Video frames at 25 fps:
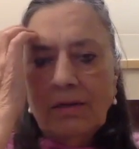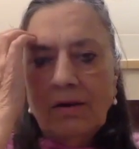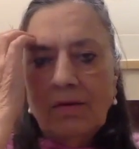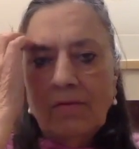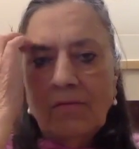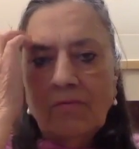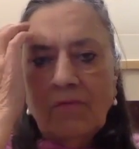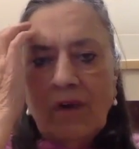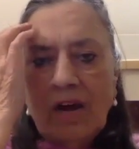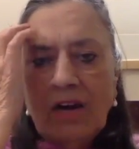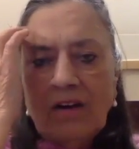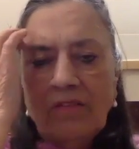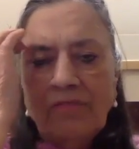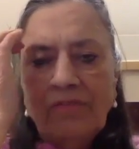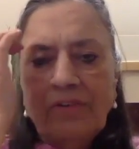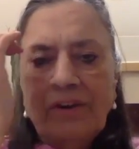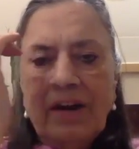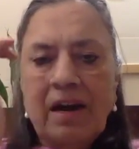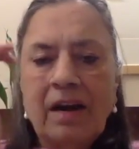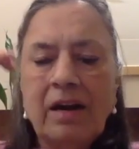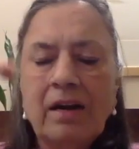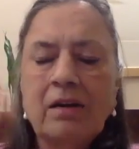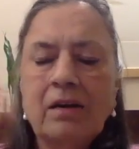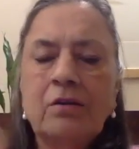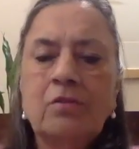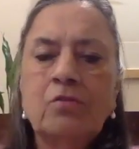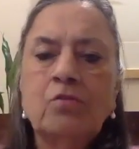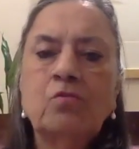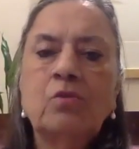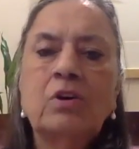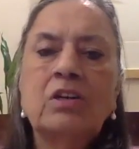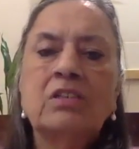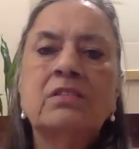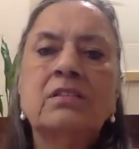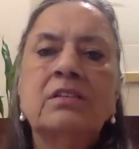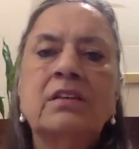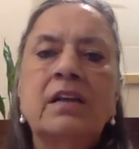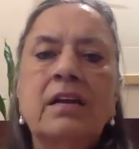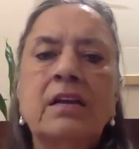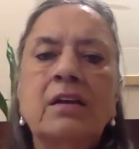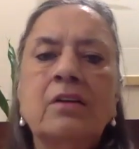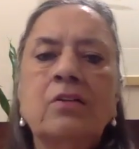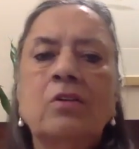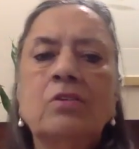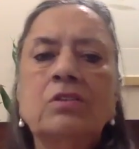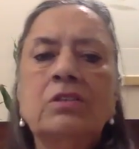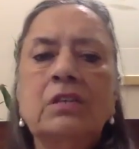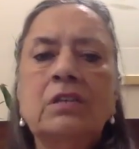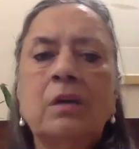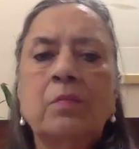one friend who was staying
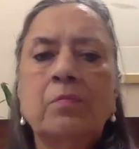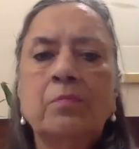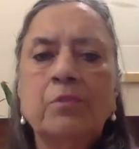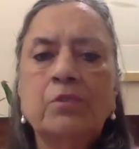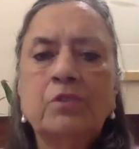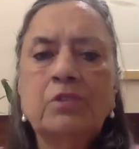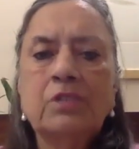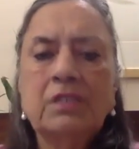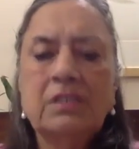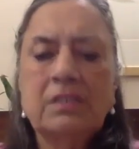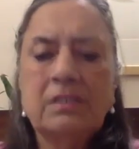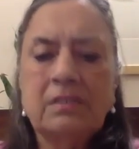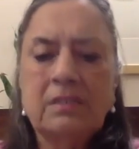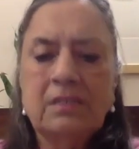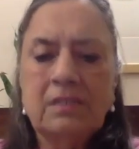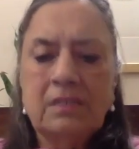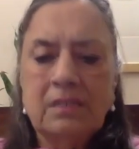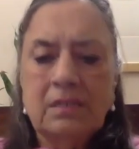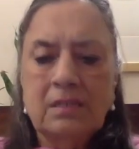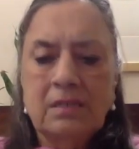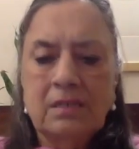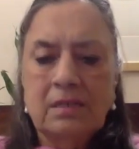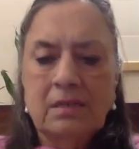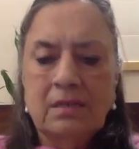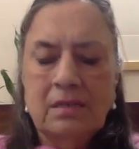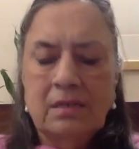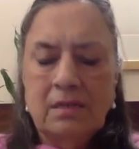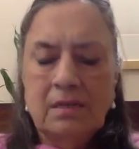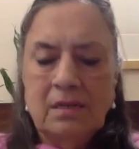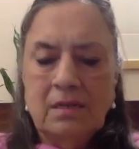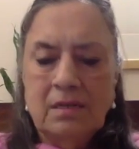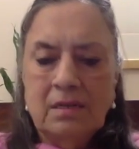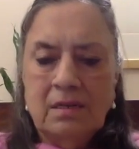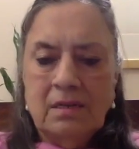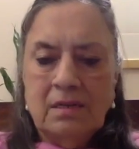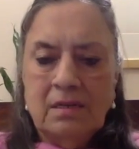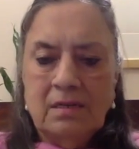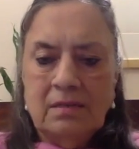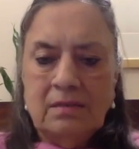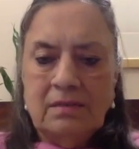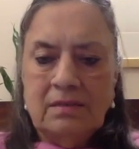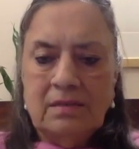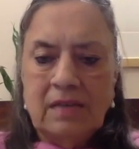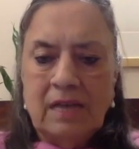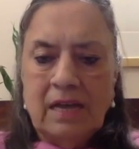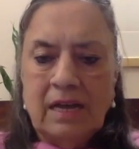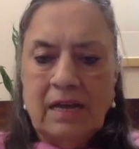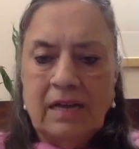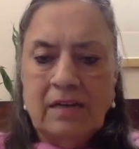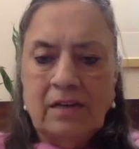on the opposite
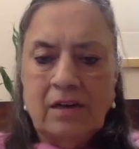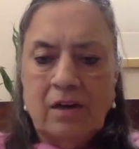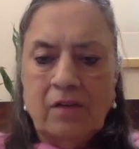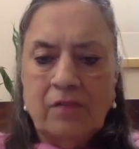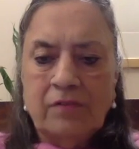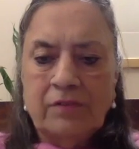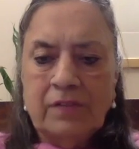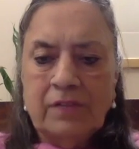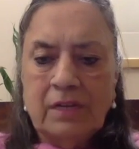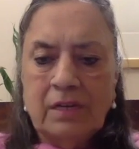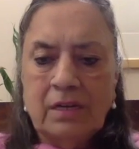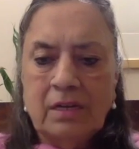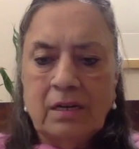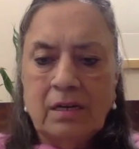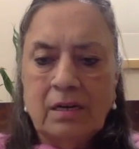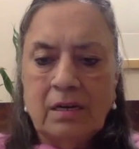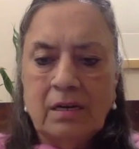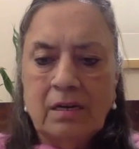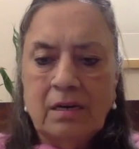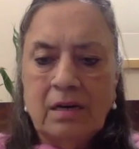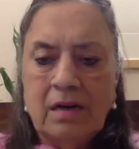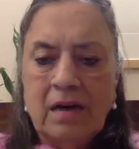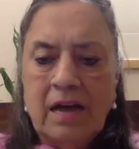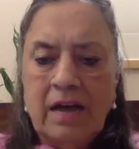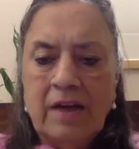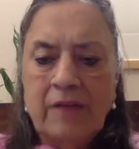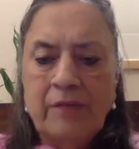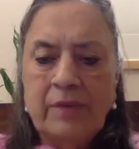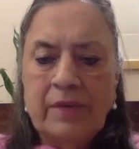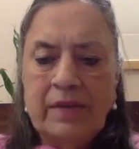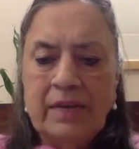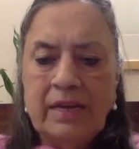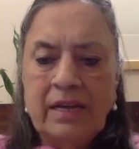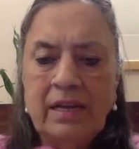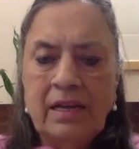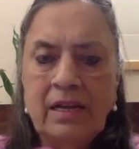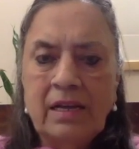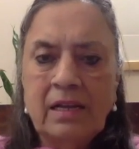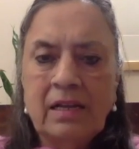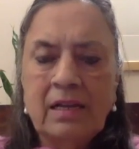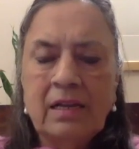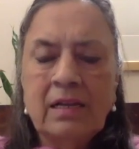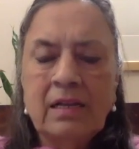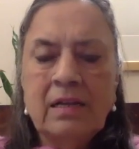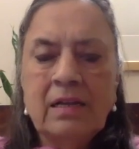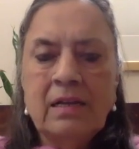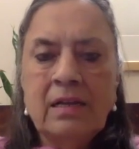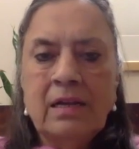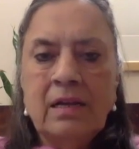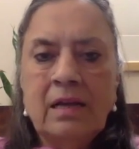side of the highway
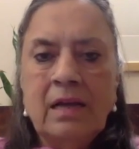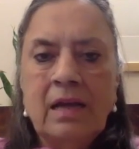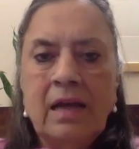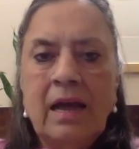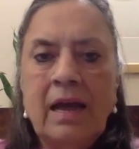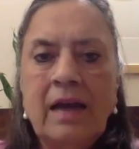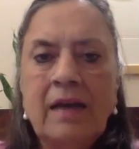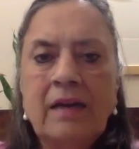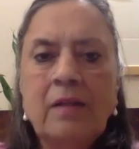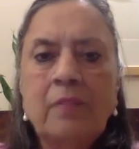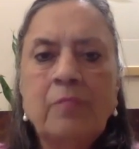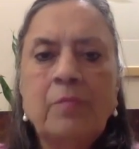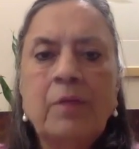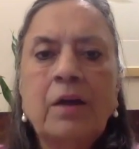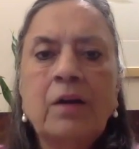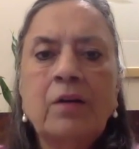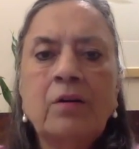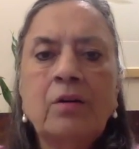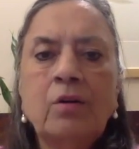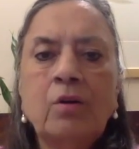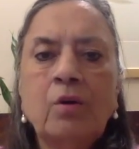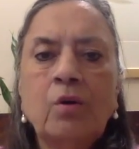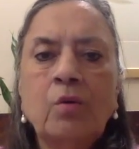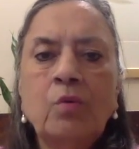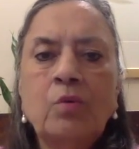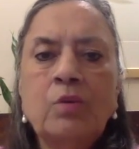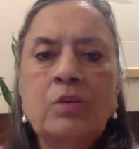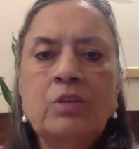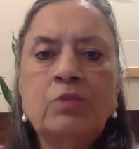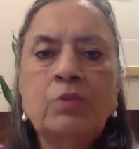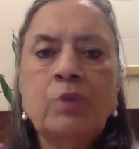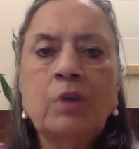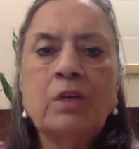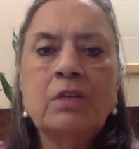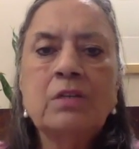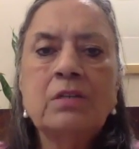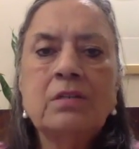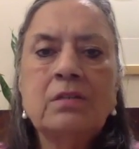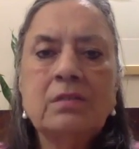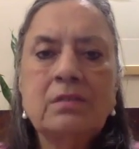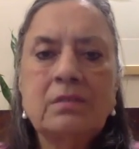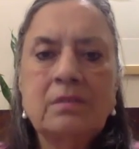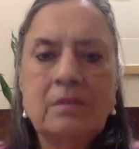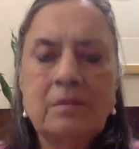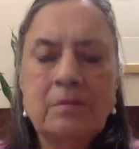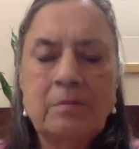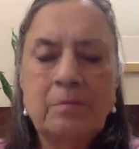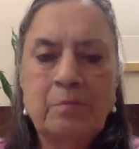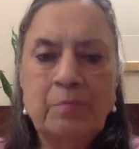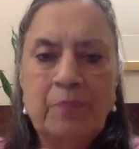had a bungalow which was
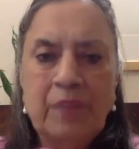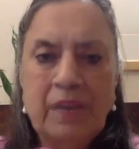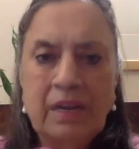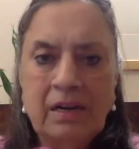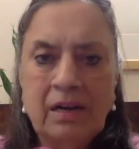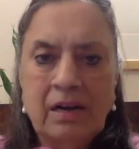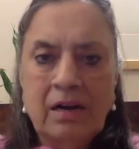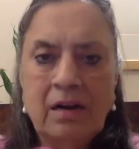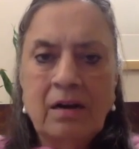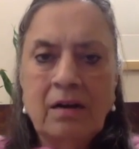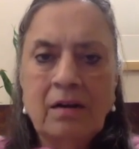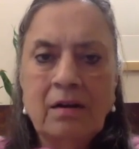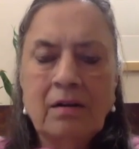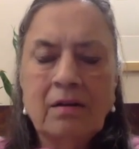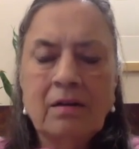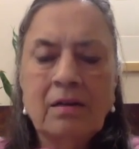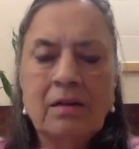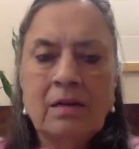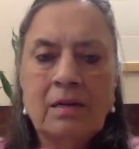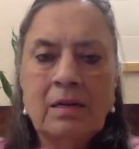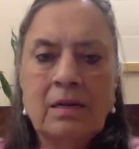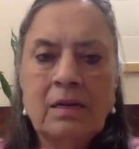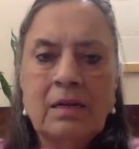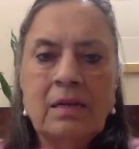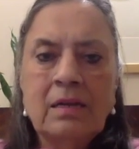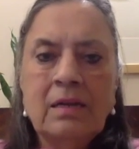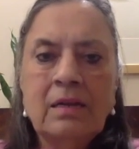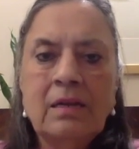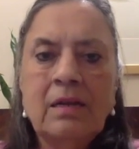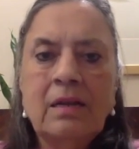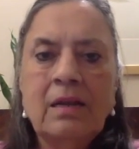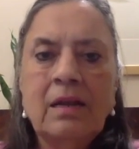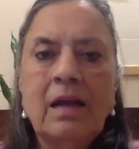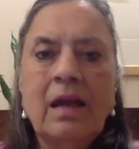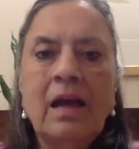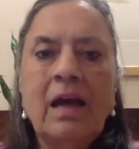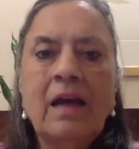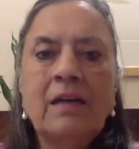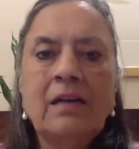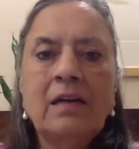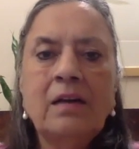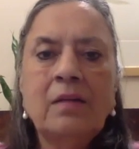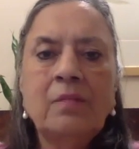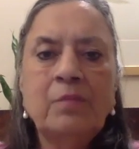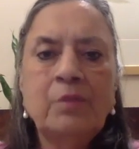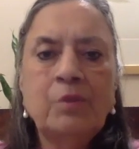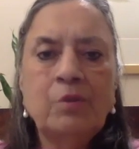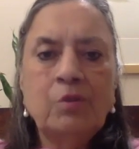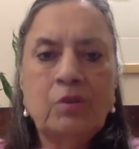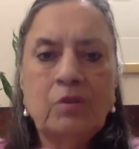bigger, had
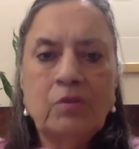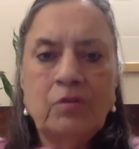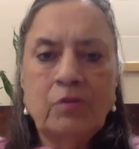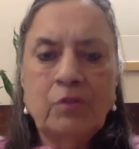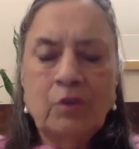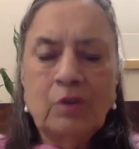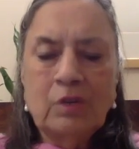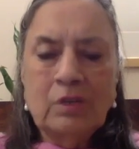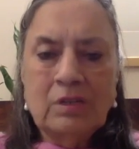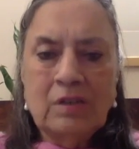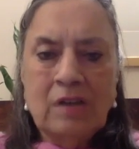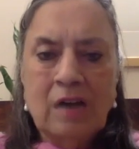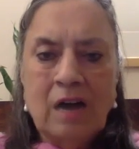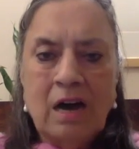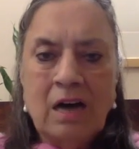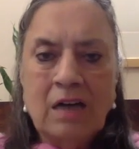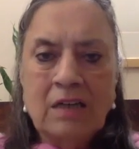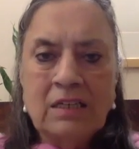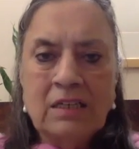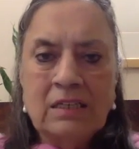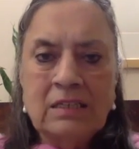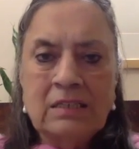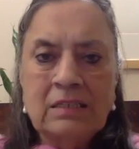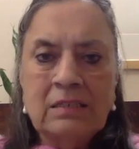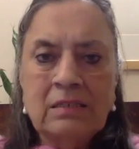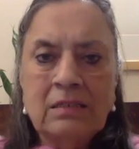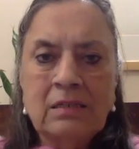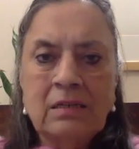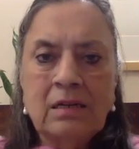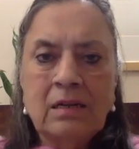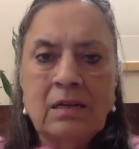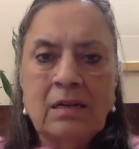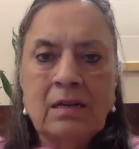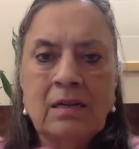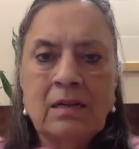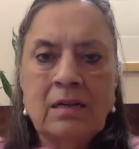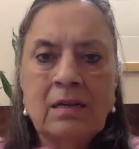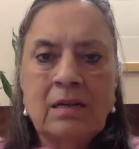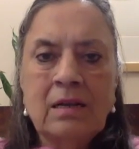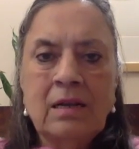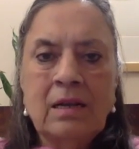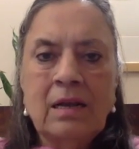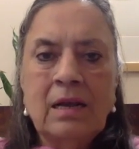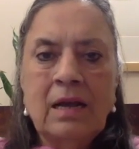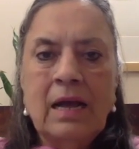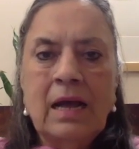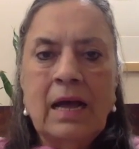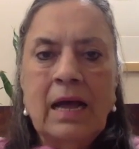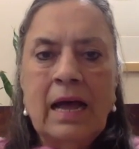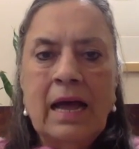a beautiful garden,
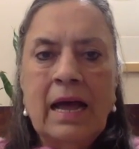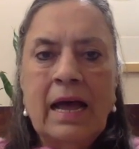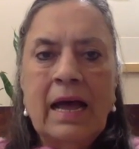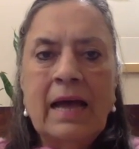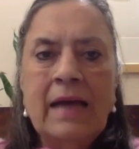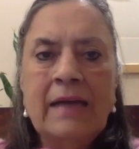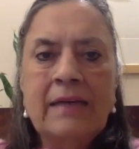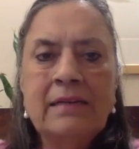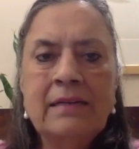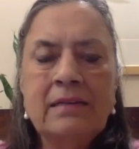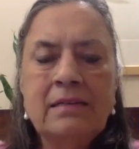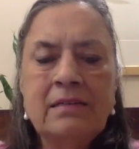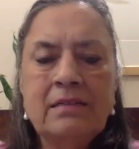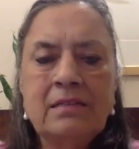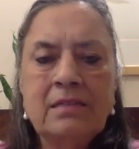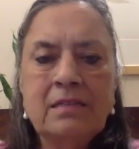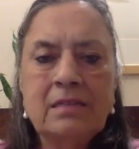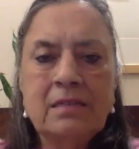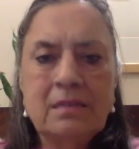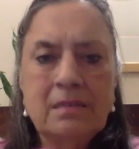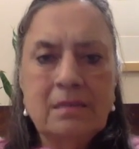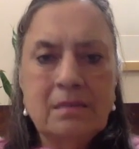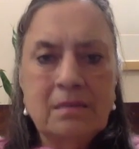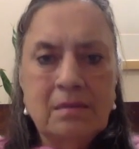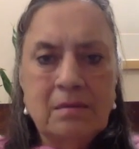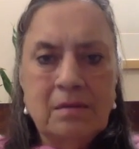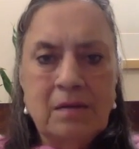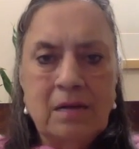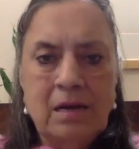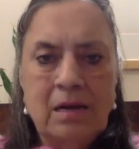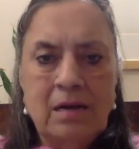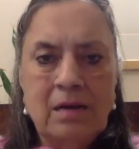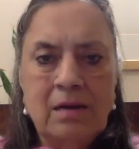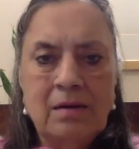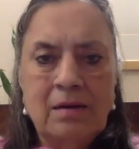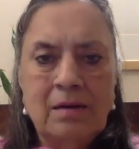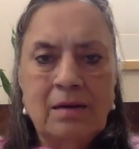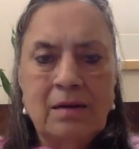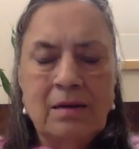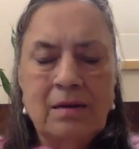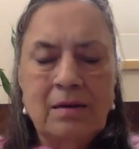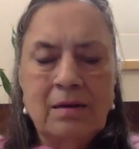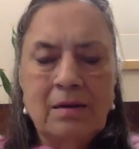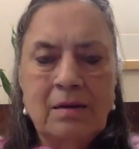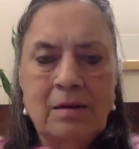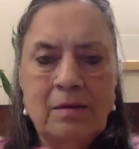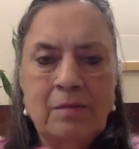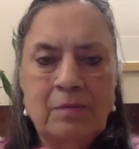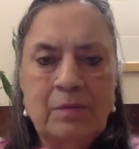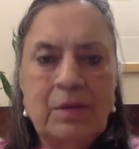and
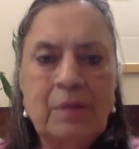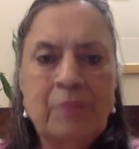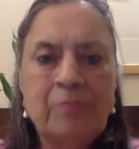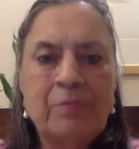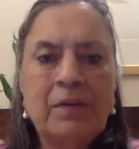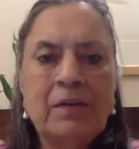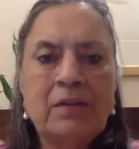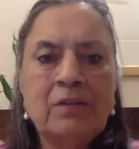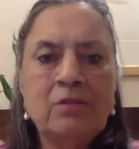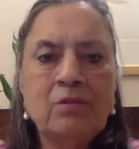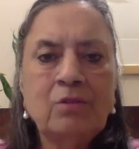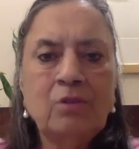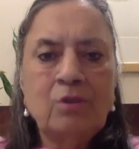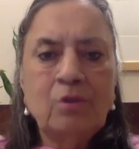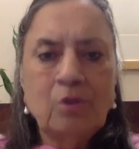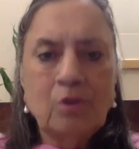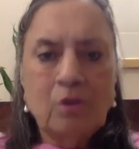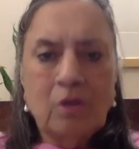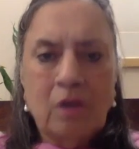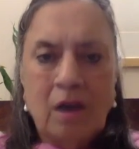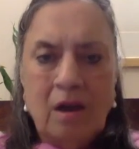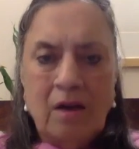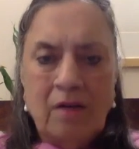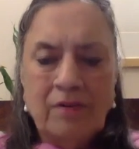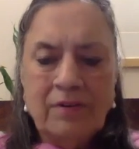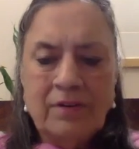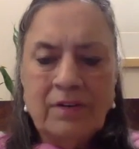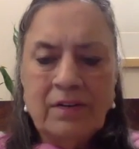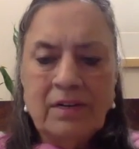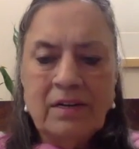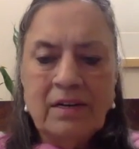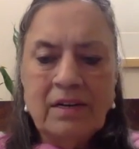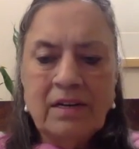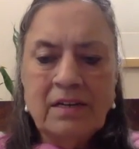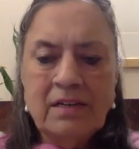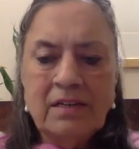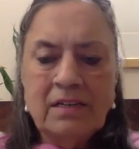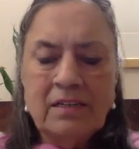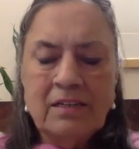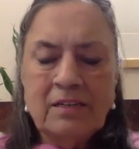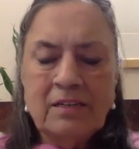people to look after it.